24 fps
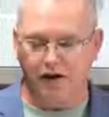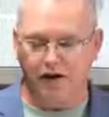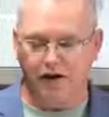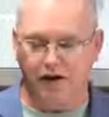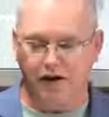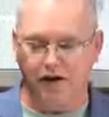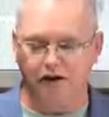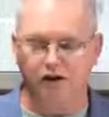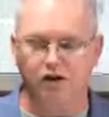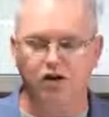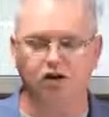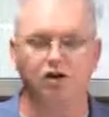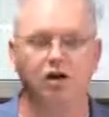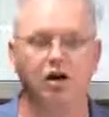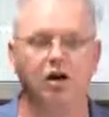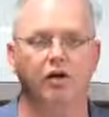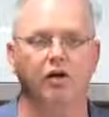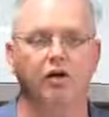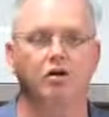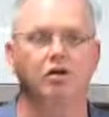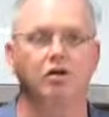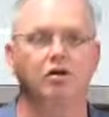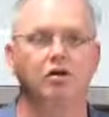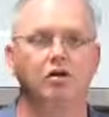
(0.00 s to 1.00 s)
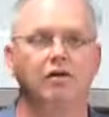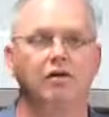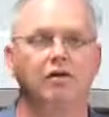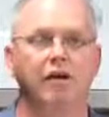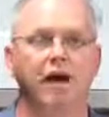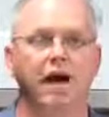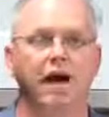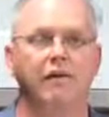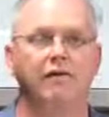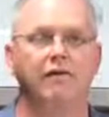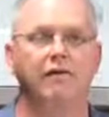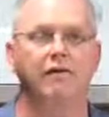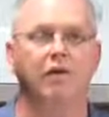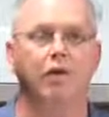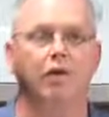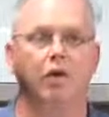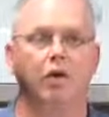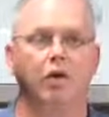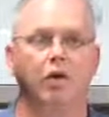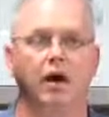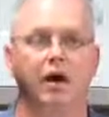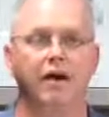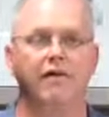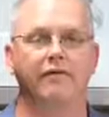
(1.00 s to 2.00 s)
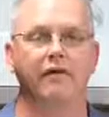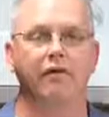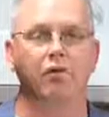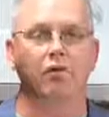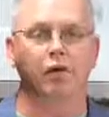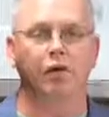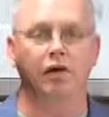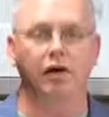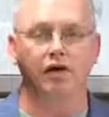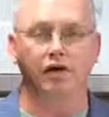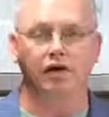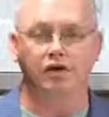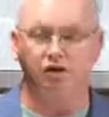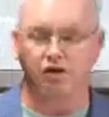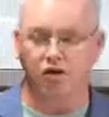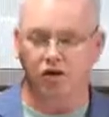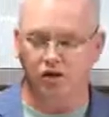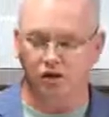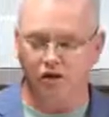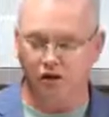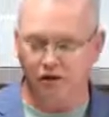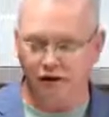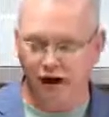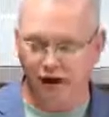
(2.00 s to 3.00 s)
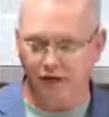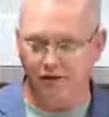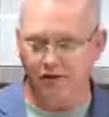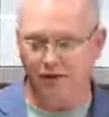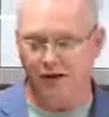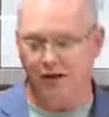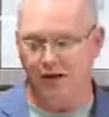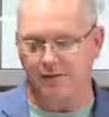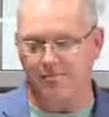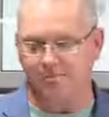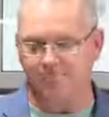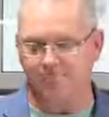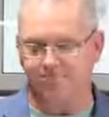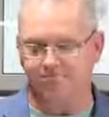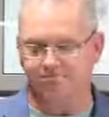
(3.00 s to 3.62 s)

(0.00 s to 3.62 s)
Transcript: necessary to do that for everyone's safety.